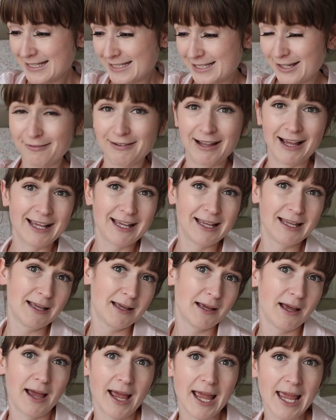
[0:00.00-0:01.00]
So like
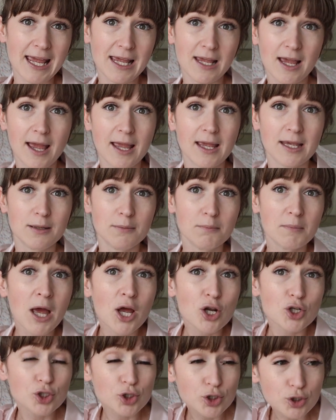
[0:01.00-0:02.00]
a
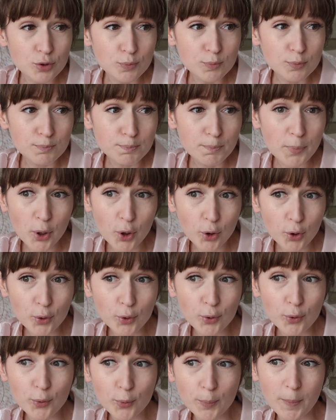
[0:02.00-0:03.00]

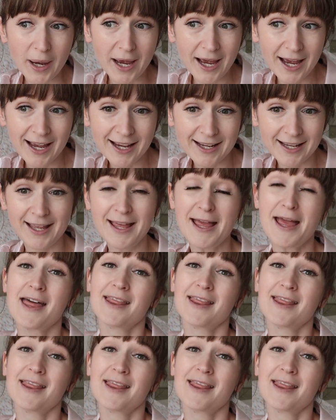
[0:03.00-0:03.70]
poo bag